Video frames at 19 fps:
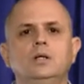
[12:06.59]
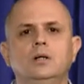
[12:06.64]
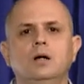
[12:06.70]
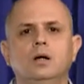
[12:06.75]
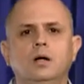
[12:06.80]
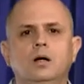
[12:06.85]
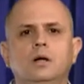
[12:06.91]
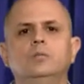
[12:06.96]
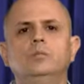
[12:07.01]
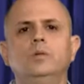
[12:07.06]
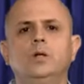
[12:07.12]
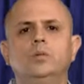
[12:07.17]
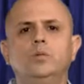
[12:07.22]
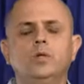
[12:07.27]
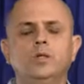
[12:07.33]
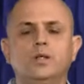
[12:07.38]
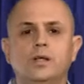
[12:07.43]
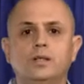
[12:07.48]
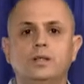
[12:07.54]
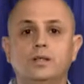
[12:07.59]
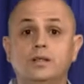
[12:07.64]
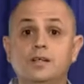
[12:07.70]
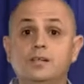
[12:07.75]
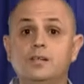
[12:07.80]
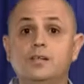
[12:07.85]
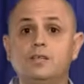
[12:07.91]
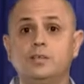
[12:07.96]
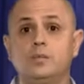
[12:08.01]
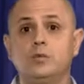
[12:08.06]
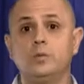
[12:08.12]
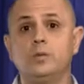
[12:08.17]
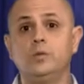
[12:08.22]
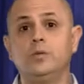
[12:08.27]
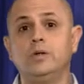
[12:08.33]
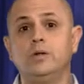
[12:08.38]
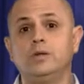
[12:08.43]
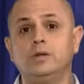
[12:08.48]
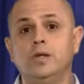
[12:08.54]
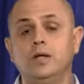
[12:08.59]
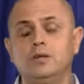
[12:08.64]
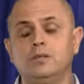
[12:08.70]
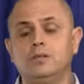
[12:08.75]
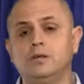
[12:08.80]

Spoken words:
and we look at the distances between our data